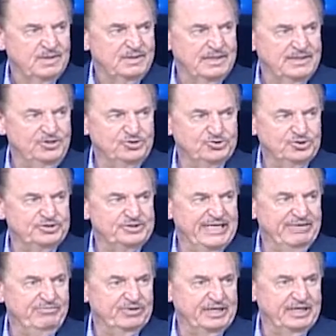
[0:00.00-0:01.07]
and you should
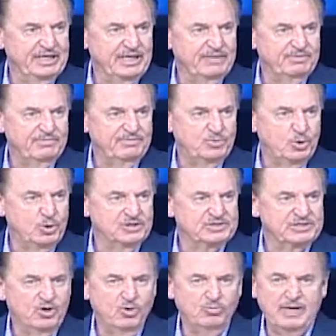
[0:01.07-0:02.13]
never get up in the morning and
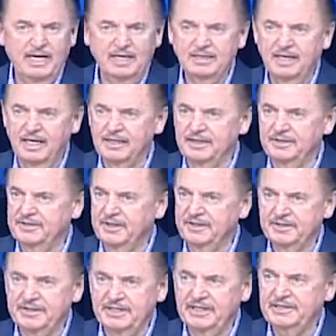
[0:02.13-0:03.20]
say, Oh my God,
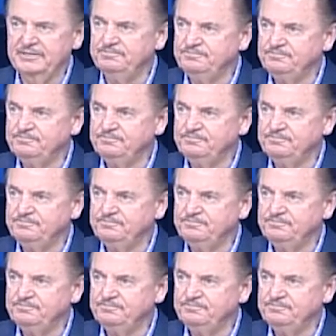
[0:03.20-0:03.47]
another day.